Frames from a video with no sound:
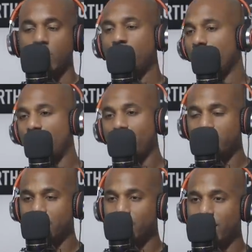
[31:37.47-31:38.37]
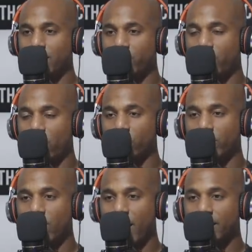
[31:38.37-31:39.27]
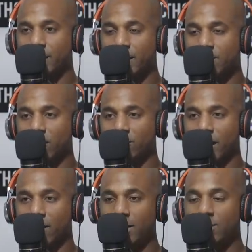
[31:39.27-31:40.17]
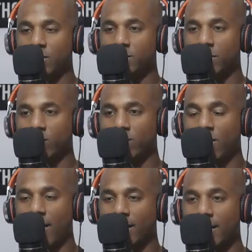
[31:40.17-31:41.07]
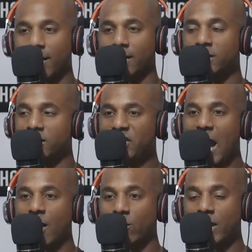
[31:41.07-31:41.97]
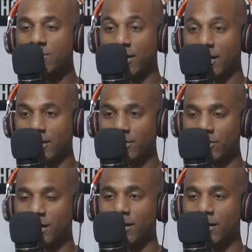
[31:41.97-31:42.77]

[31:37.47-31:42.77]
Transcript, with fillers: You don't know she had been in your phone, rerouted the emails, got emails being rerouted. she shadow emailing you.